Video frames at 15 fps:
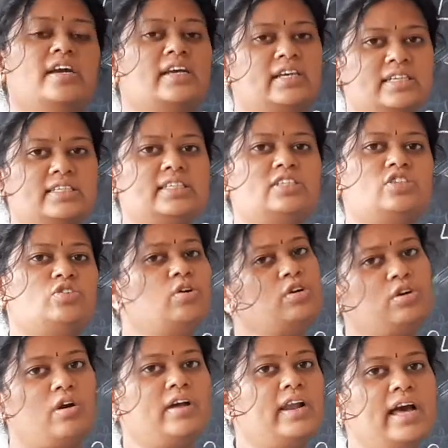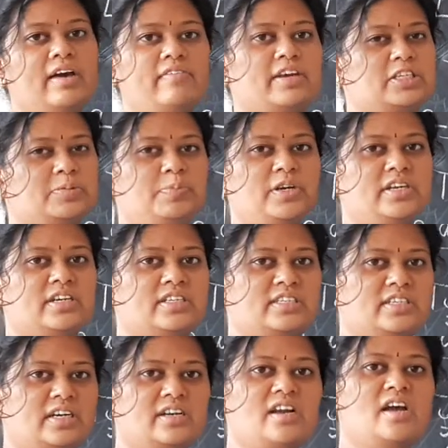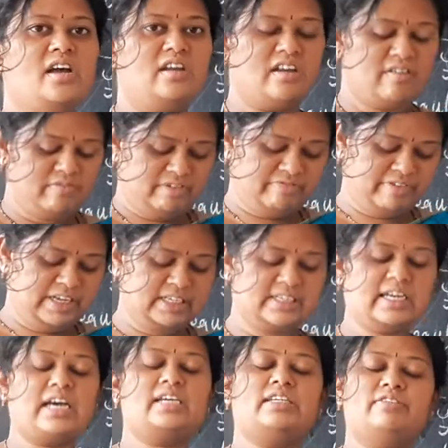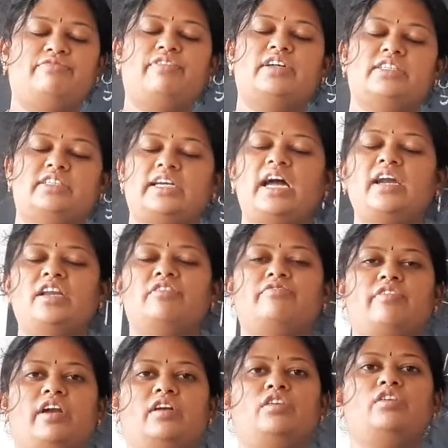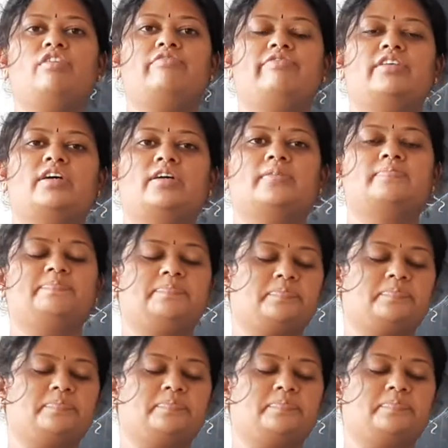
Is it so? You all have experienced it. Now, if I stand in front of a